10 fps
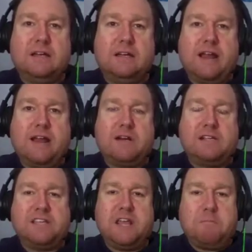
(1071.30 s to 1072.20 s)
i don't
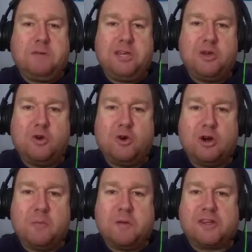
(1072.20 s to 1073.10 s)
want to say
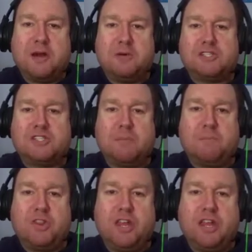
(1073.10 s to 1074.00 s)
pure but there is
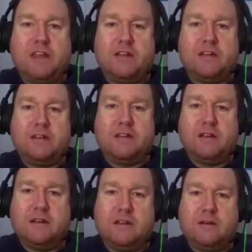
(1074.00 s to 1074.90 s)
something
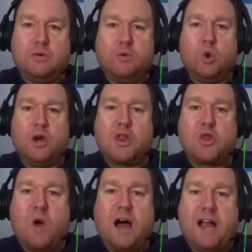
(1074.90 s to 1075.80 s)

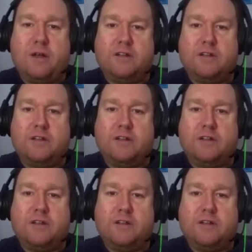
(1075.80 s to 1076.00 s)
worthwhile.